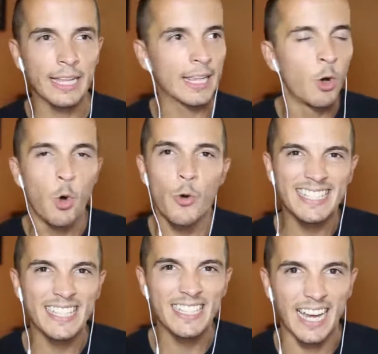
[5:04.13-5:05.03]
like who
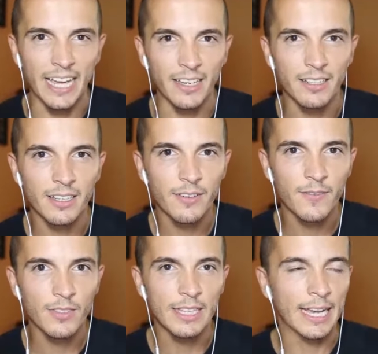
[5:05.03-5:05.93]
is this guy?
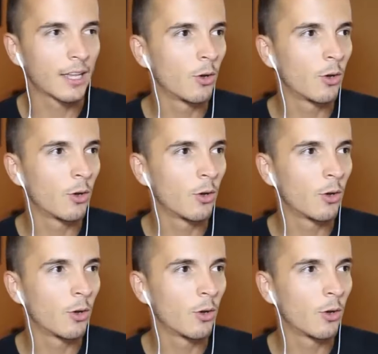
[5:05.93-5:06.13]
Like